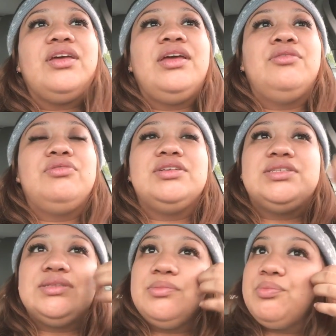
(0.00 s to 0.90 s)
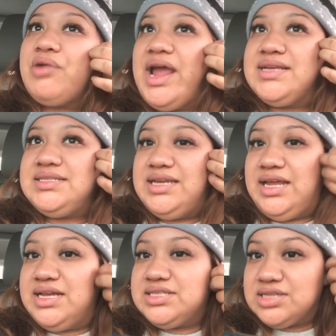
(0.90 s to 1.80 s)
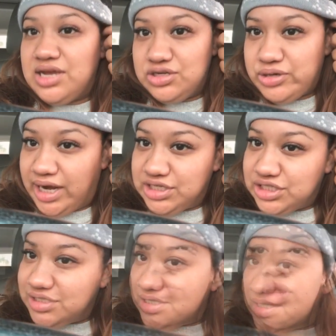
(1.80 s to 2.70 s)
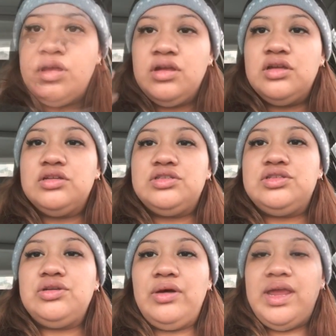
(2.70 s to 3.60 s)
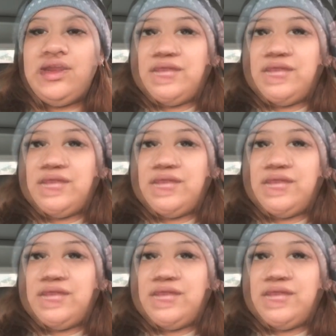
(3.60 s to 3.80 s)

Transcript: it was Braxton Hicks contractions. So anyway,